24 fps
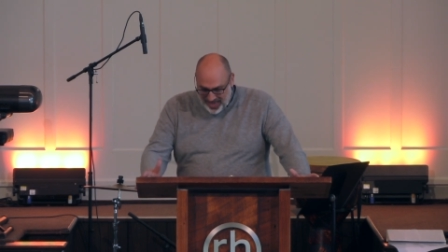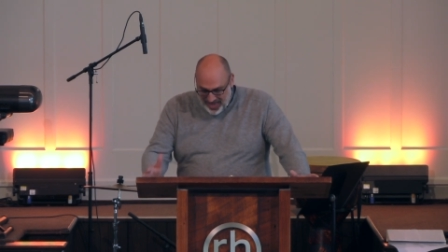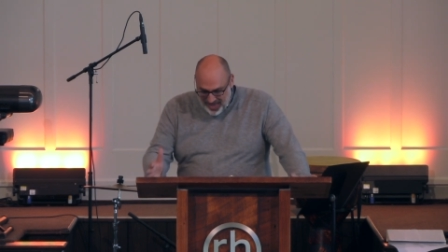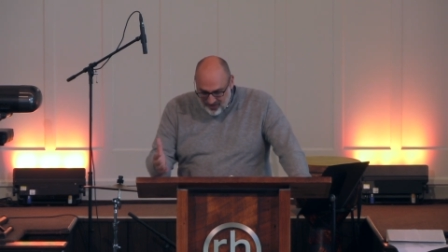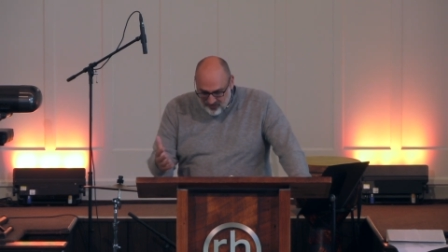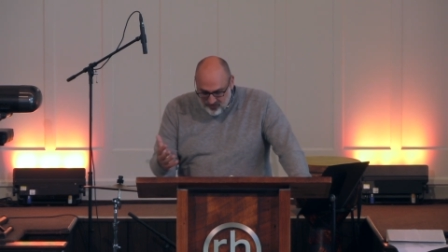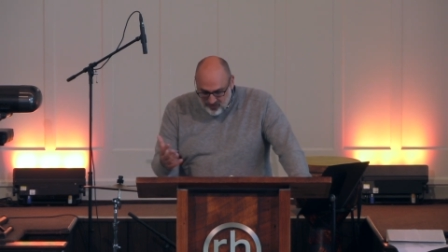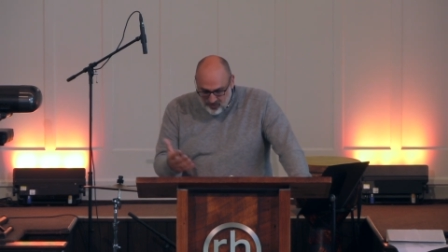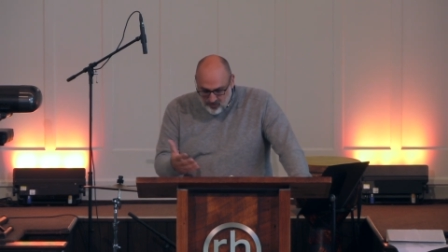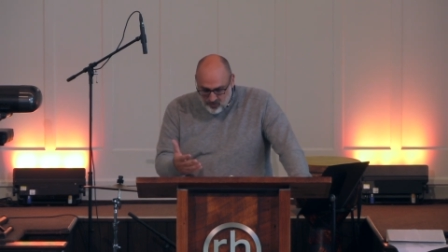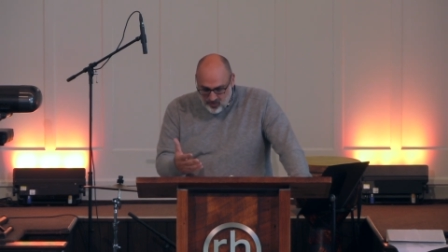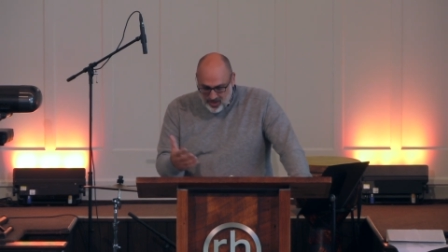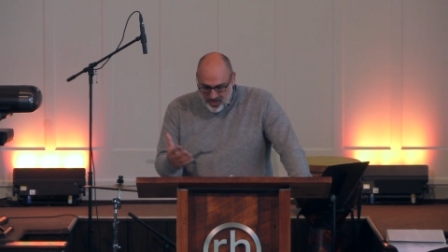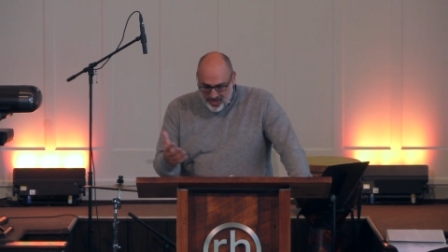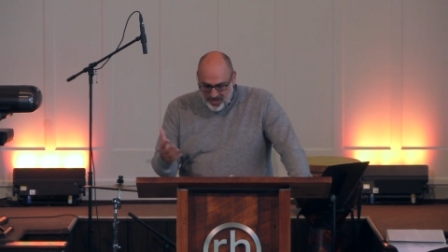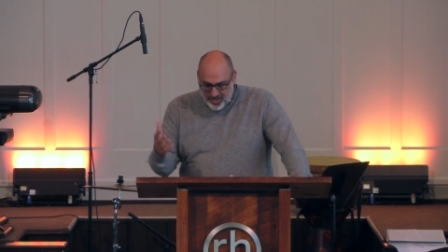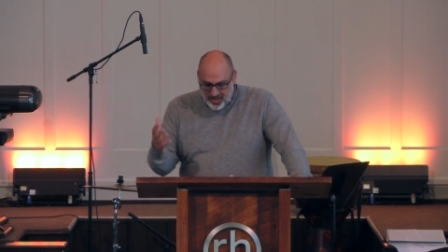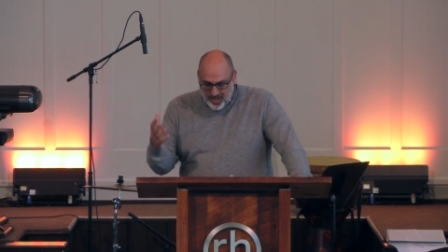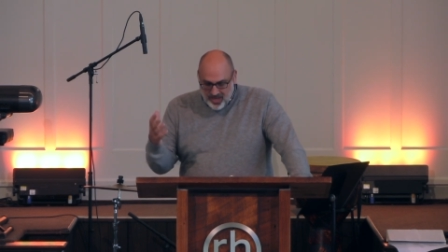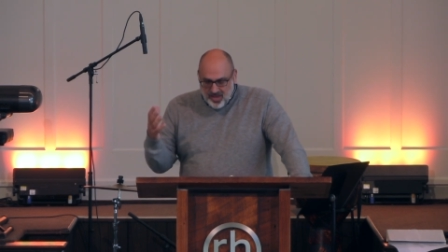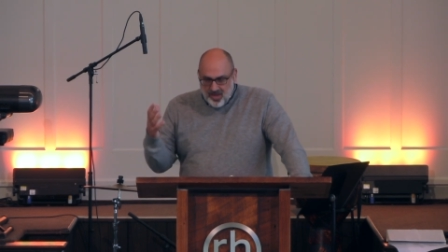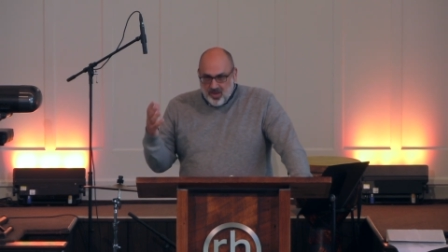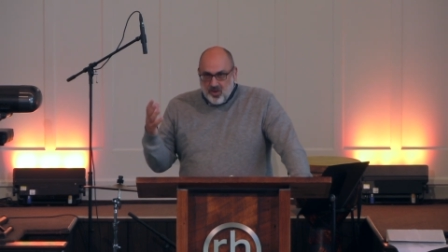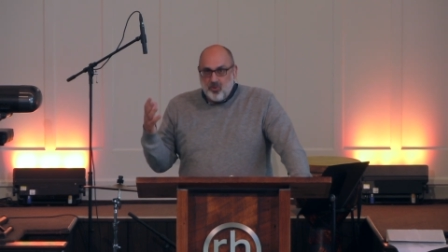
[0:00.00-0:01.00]

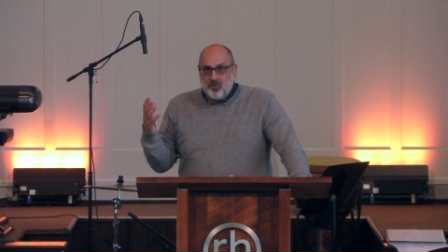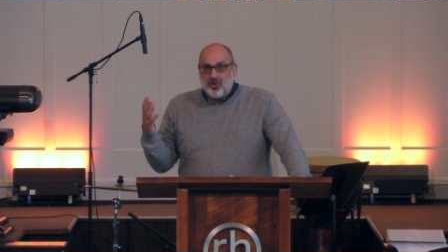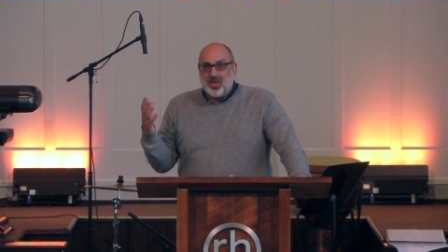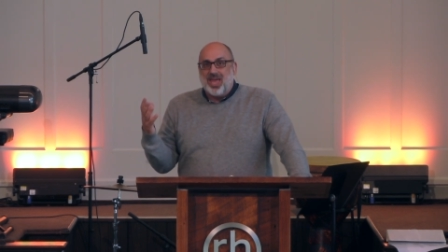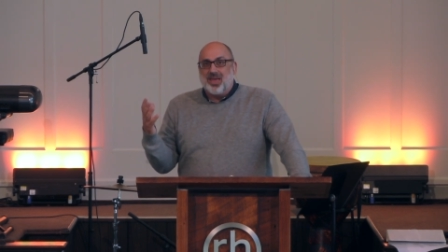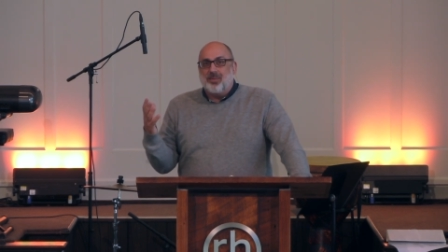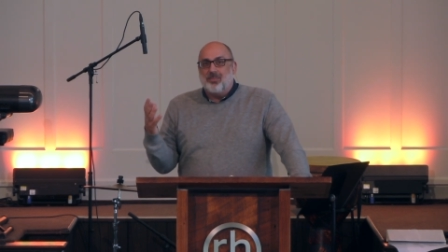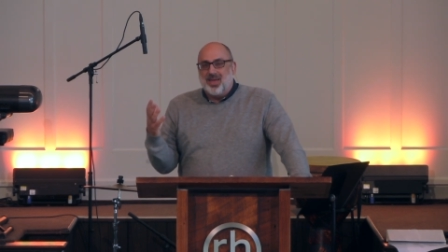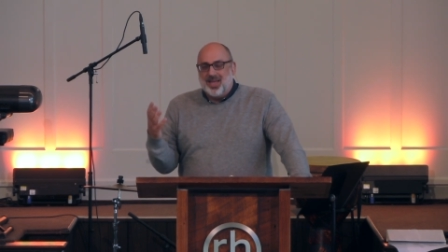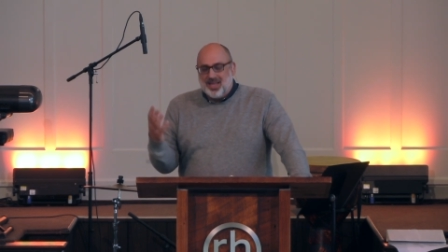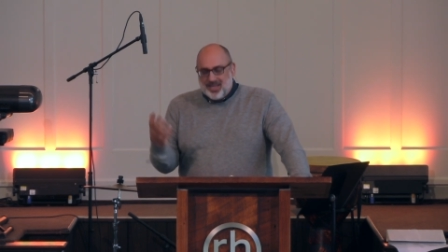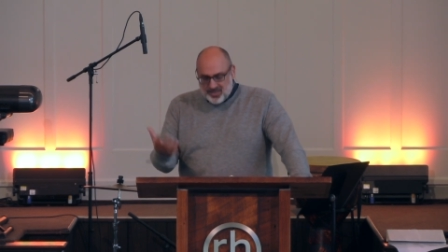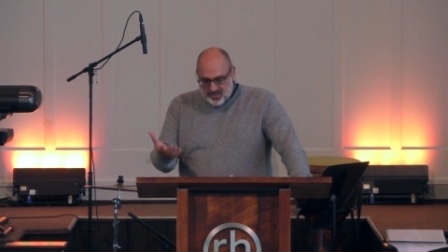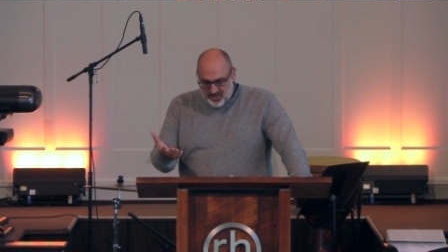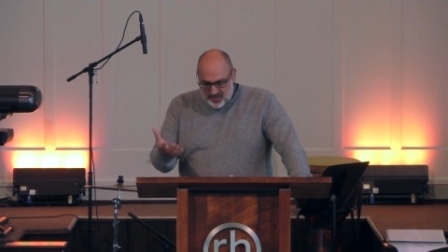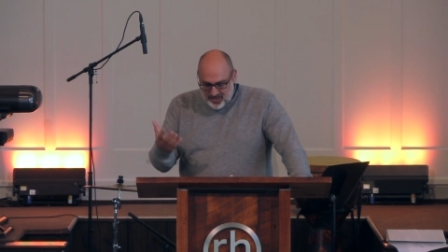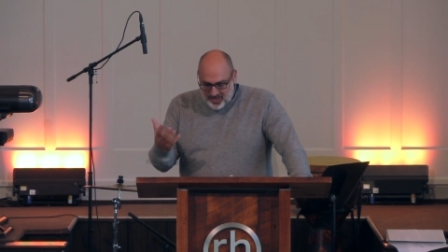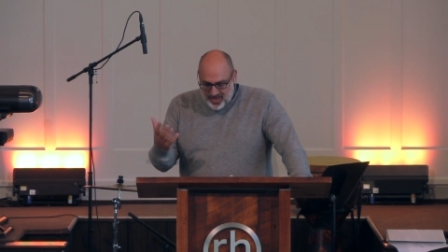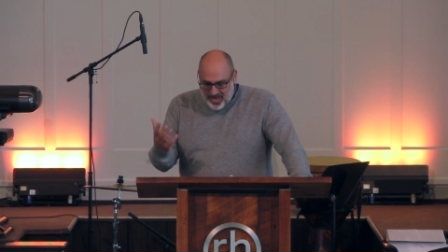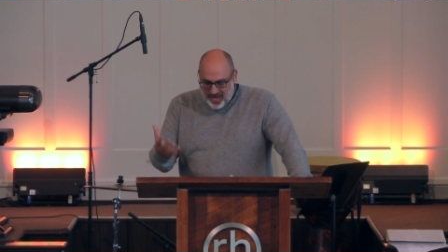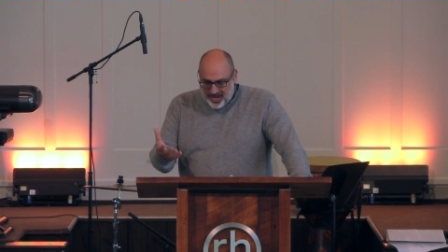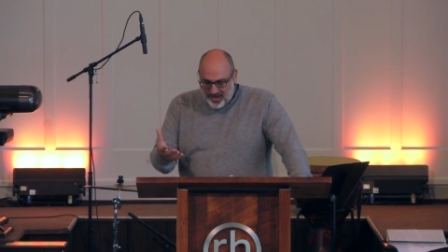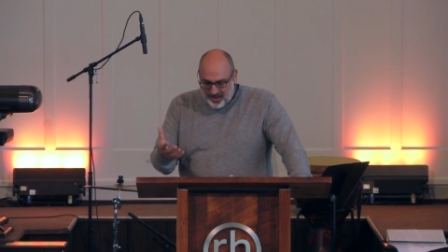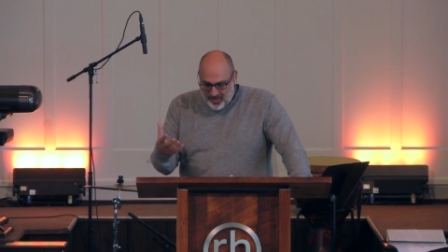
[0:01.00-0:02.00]
everyone who came into
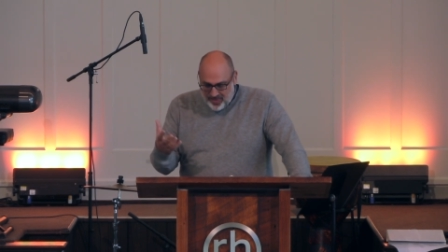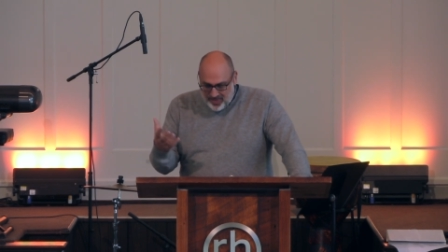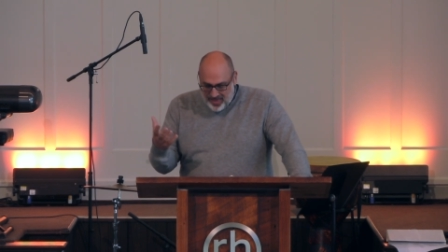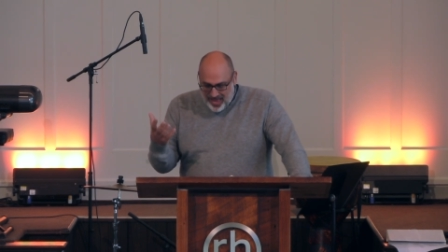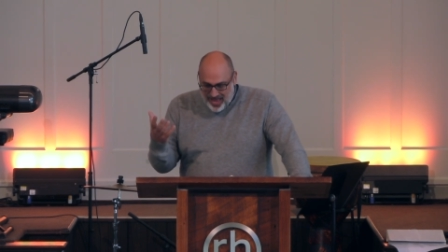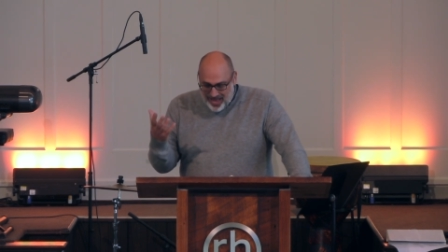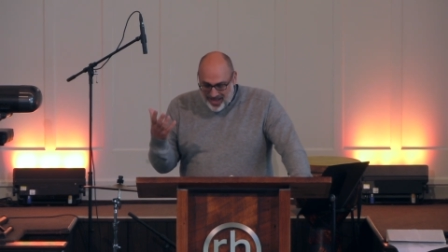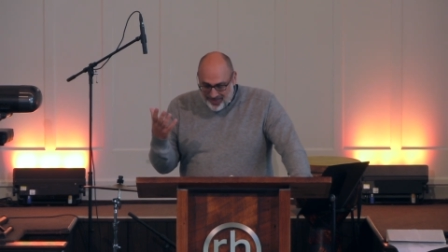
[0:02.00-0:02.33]
that,